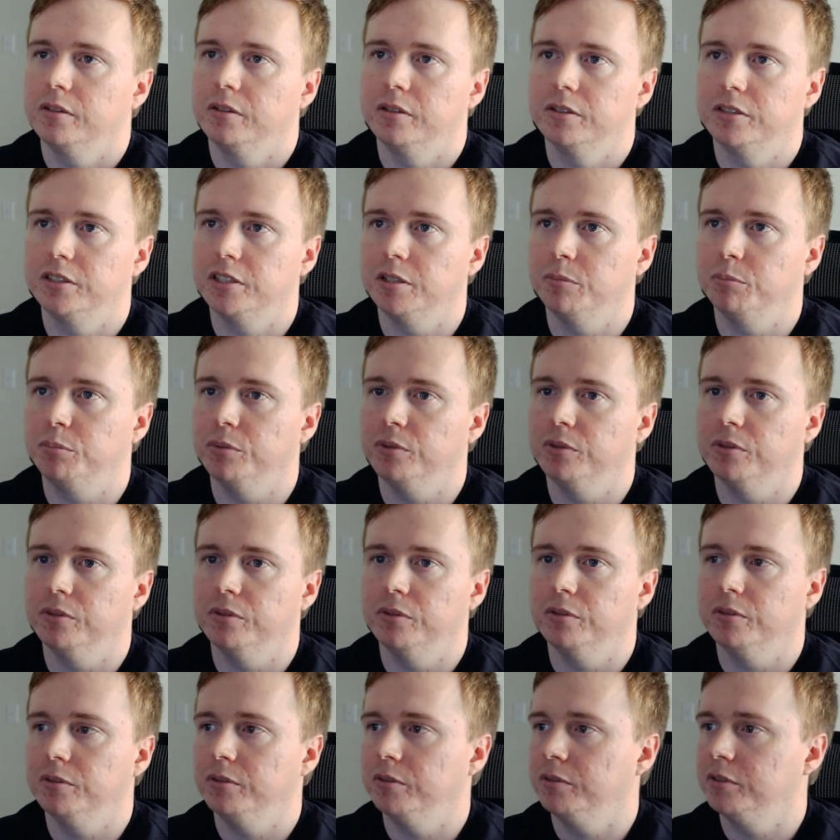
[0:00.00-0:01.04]

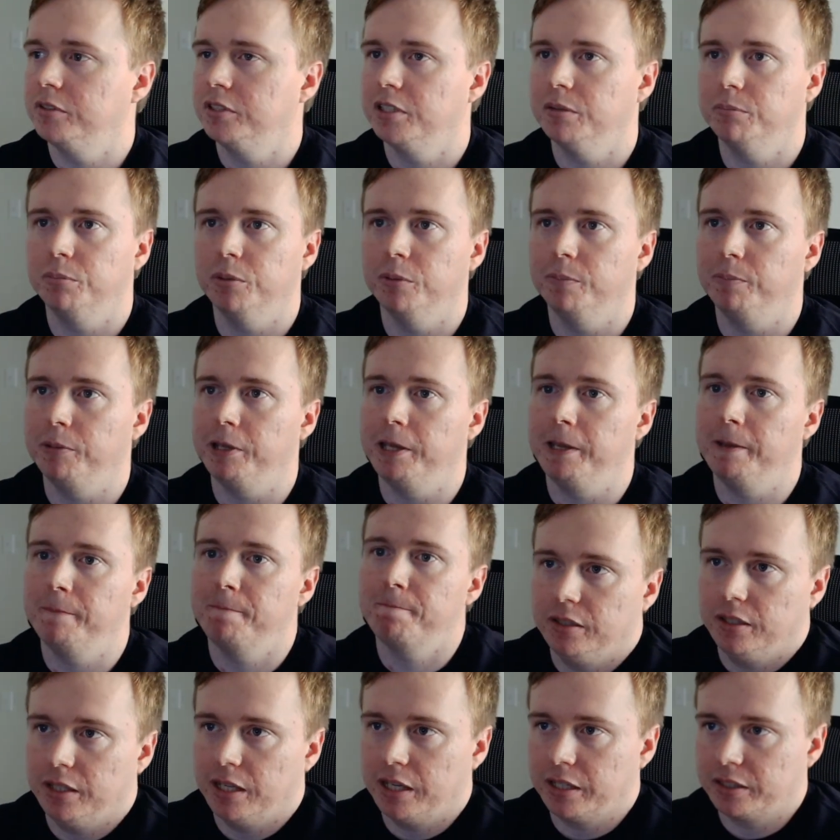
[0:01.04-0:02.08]
Simple beat.
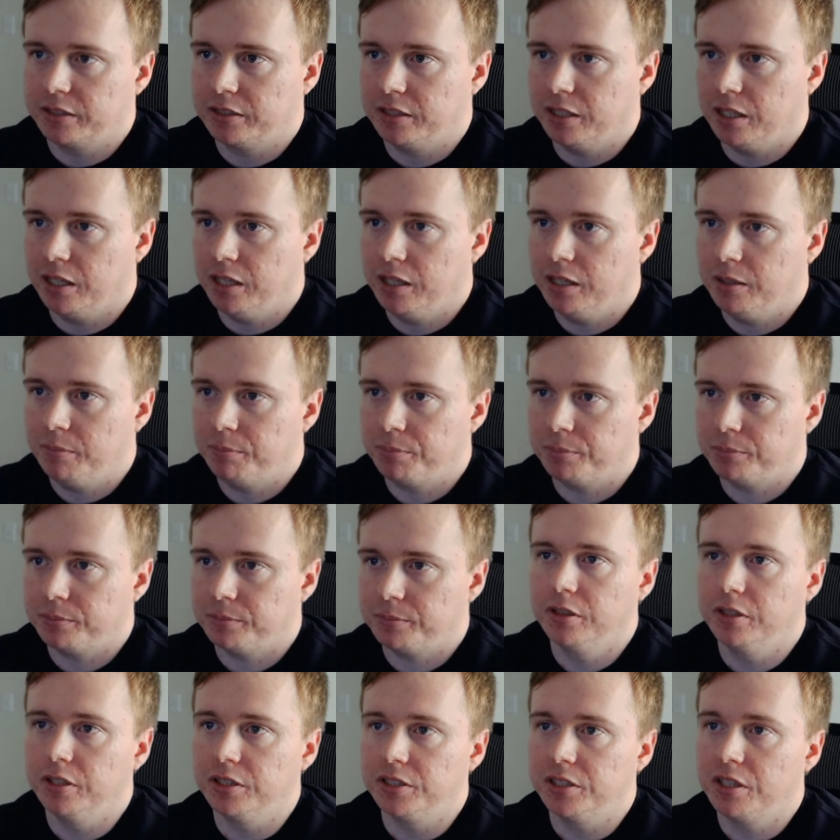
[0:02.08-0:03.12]
Next up,
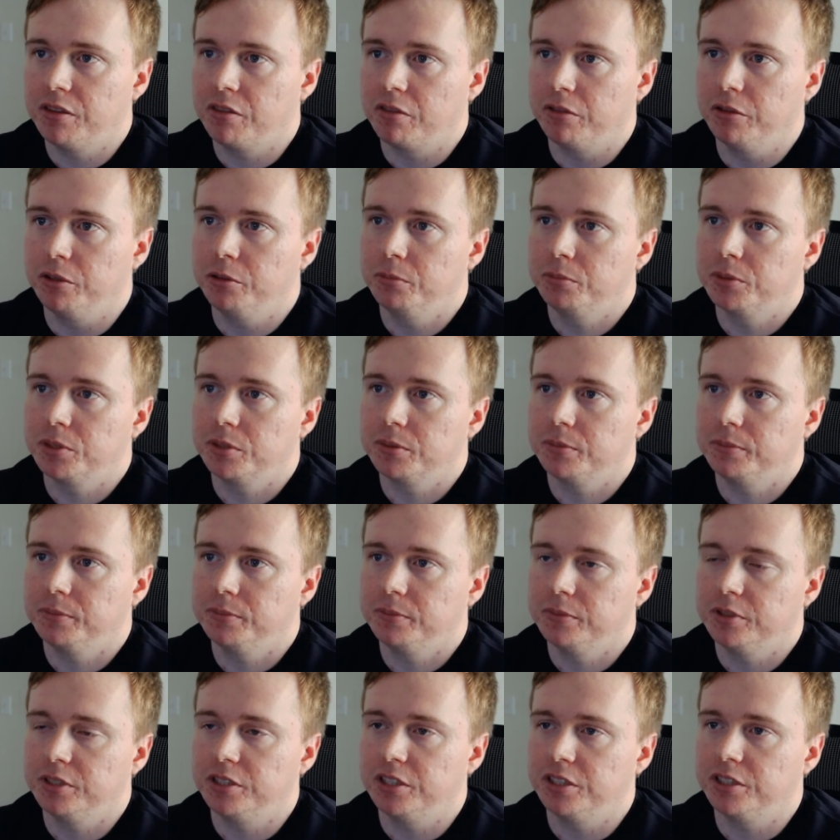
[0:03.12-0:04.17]
the synth loops.
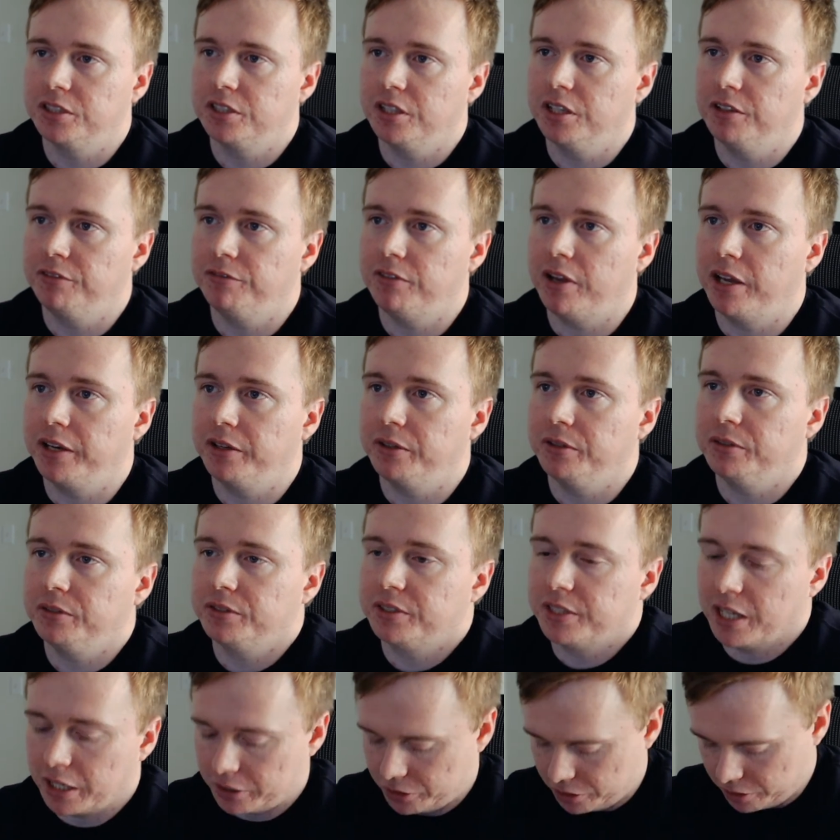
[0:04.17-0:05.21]
This is the final
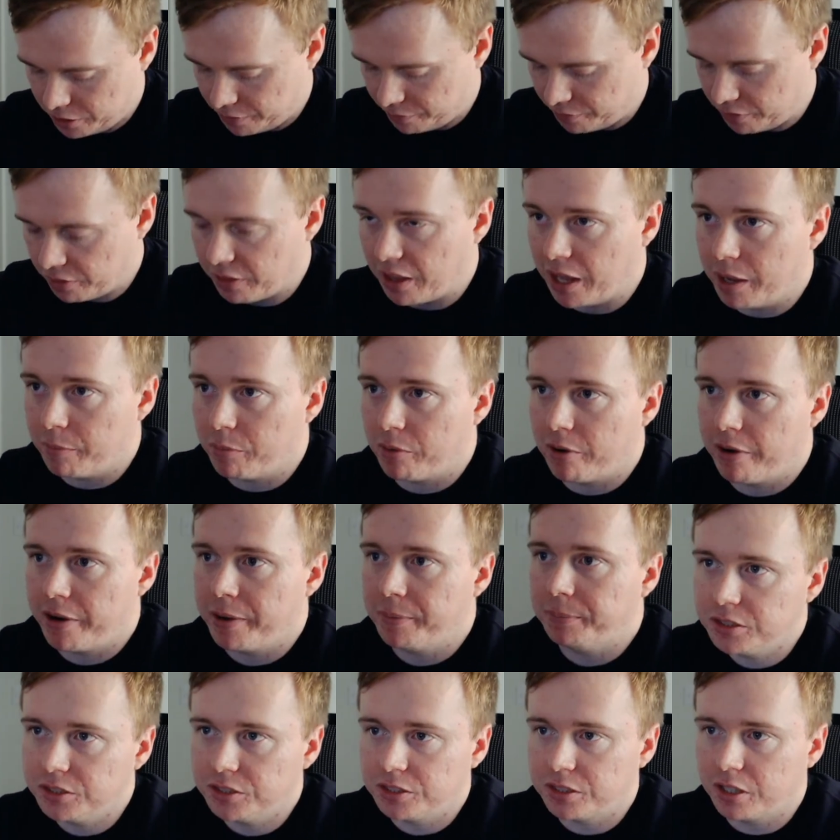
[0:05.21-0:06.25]
section of the
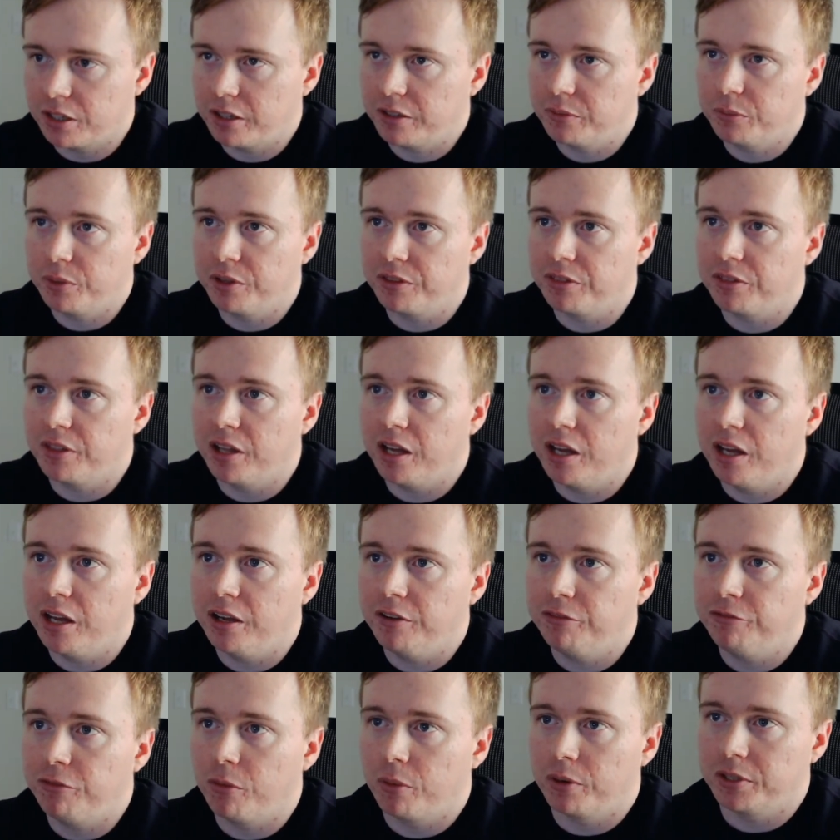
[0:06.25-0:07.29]
library. Start with
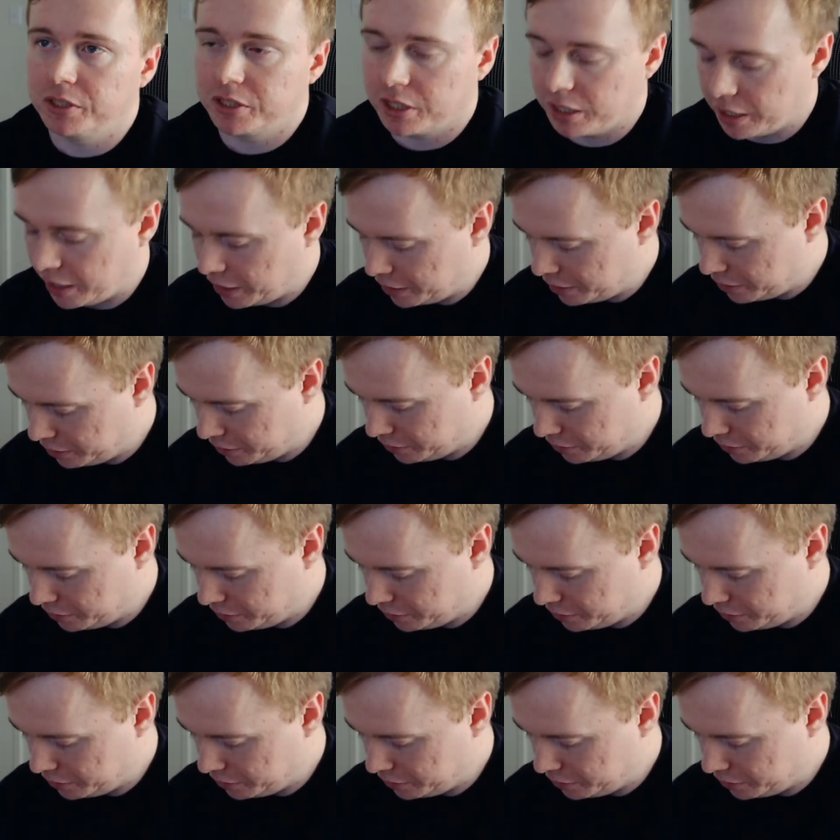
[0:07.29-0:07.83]
Forest Glade.